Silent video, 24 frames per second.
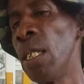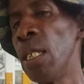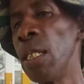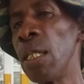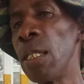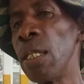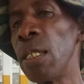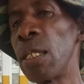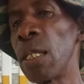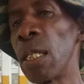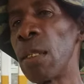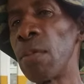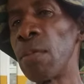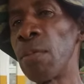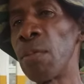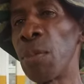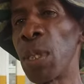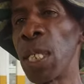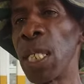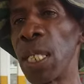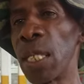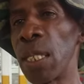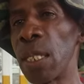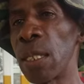is um,
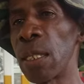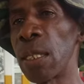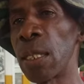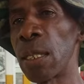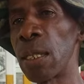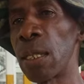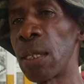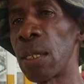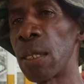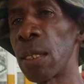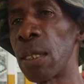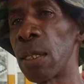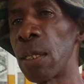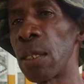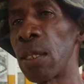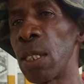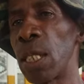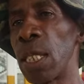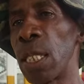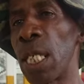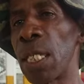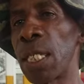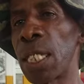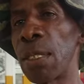players.
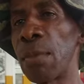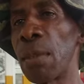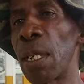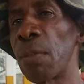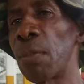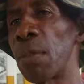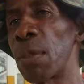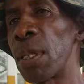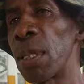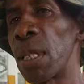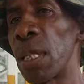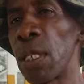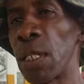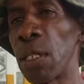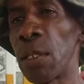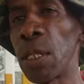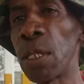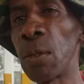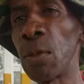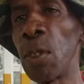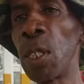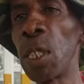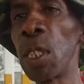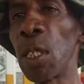Trinidad team are players
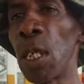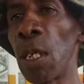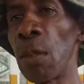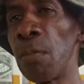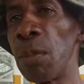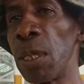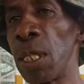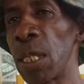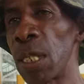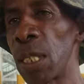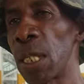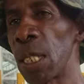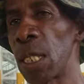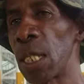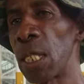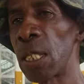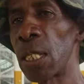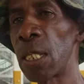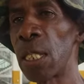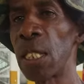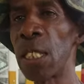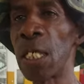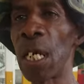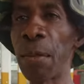in World Cup business.
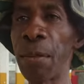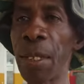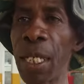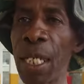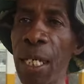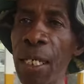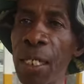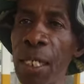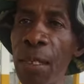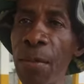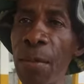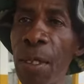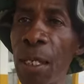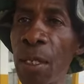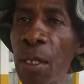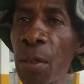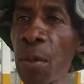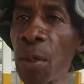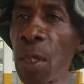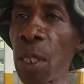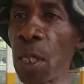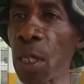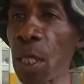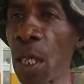The Jamaica team are in
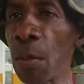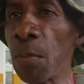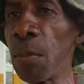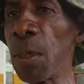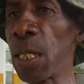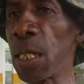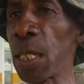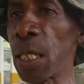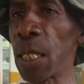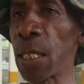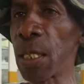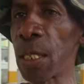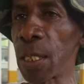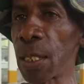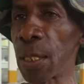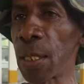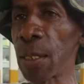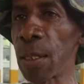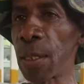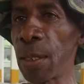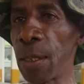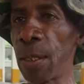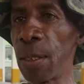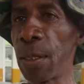World Cup business.
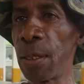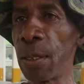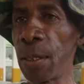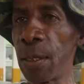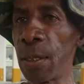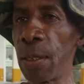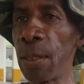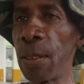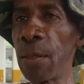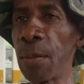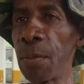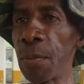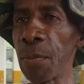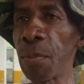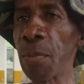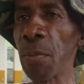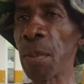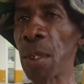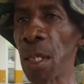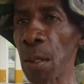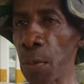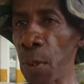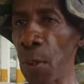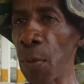Okay, so that's professional. A
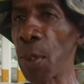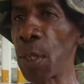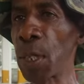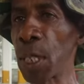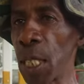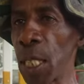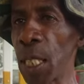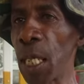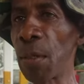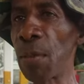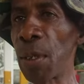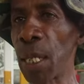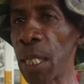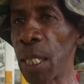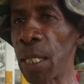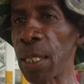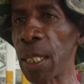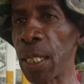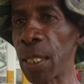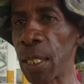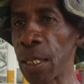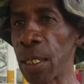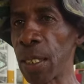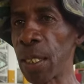lot of professional, professional players.
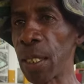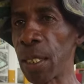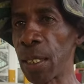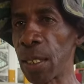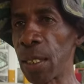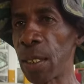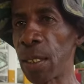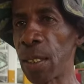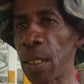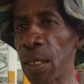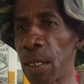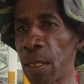players yes.